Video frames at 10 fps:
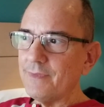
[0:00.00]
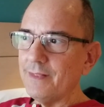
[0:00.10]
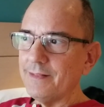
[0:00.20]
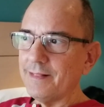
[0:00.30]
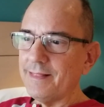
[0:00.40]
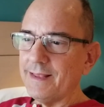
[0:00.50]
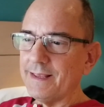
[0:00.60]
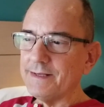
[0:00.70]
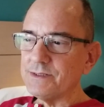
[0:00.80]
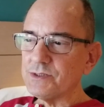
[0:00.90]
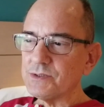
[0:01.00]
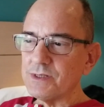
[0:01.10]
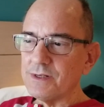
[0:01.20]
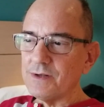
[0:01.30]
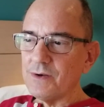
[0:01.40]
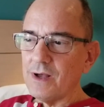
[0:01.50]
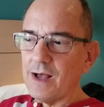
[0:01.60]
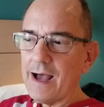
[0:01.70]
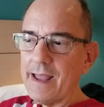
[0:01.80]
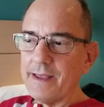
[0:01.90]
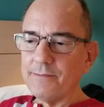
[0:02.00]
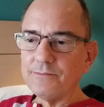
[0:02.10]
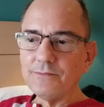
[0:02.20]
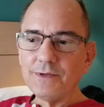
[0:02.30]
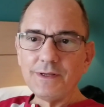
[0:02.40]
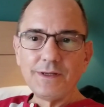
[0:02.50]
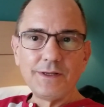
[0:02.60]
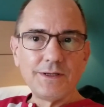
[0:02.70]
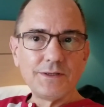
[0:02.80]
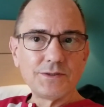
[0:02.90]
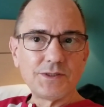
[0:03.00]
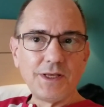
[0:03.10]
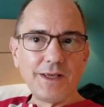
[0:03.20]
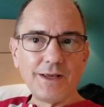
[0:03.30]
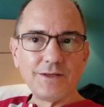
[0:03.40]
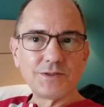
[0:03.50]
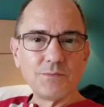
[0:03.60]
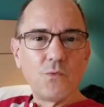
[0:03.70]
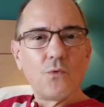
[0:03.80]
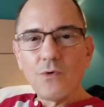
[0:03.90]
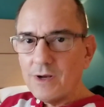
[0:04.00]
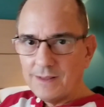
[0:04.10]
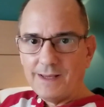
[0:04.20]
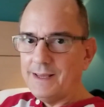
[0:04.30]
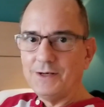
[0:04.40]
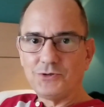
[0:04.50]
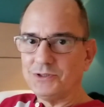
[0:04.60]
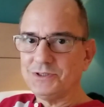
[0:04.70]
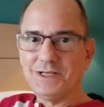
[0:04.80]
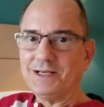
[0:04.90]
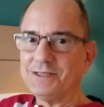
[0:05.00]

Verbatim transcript: the thing is, I am seeing some really interesting